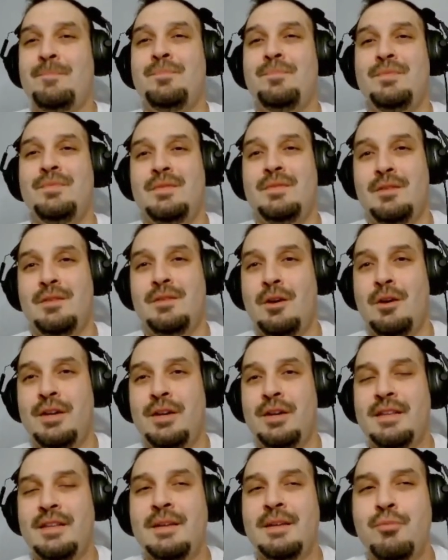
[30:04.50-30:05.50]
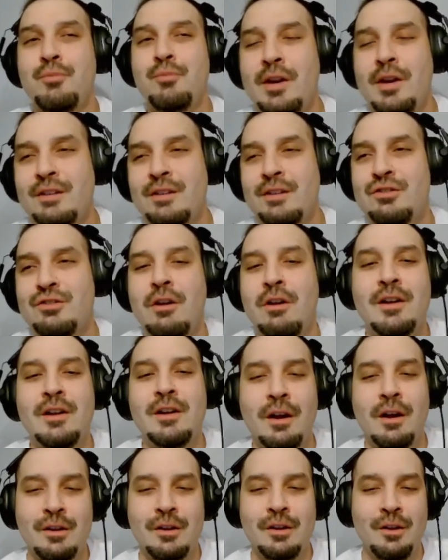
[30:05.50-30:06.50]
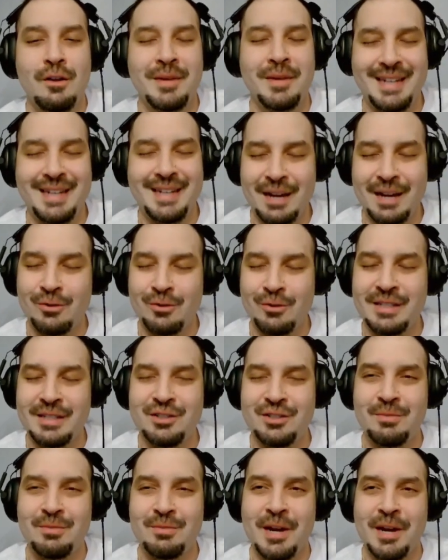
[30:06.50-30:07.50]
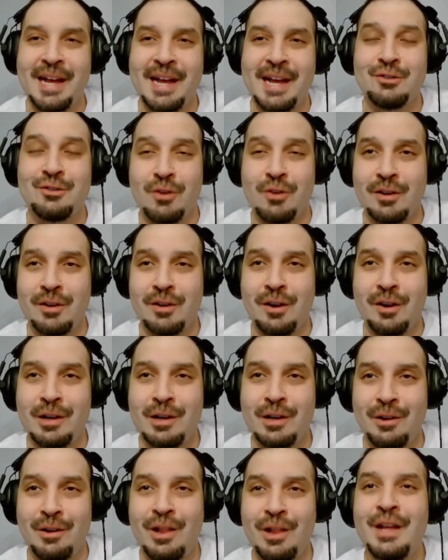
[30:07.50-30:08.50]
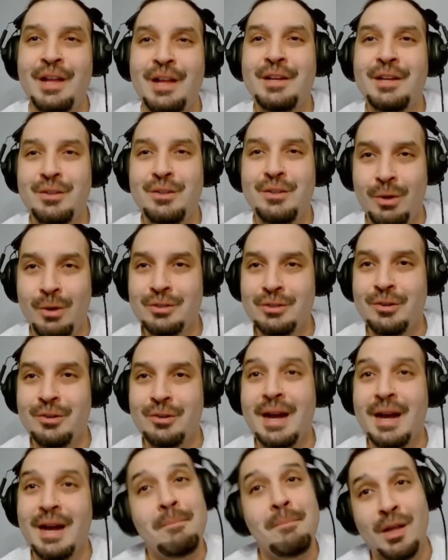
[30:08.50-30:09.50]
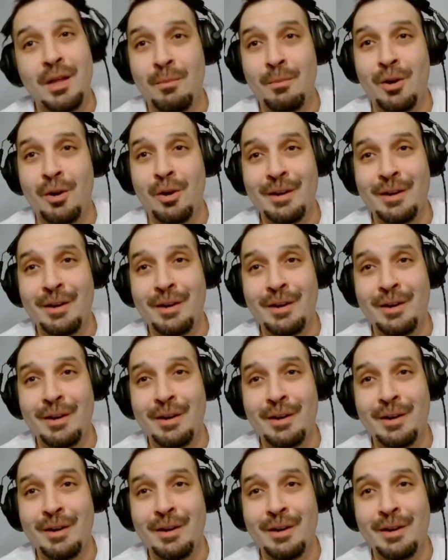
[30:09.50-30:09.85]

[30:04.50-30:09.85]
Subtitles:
Oh yeah, they brought out Drunk Uncle, but not only did you bring out Drunk Uncle, you also got Bill Murray.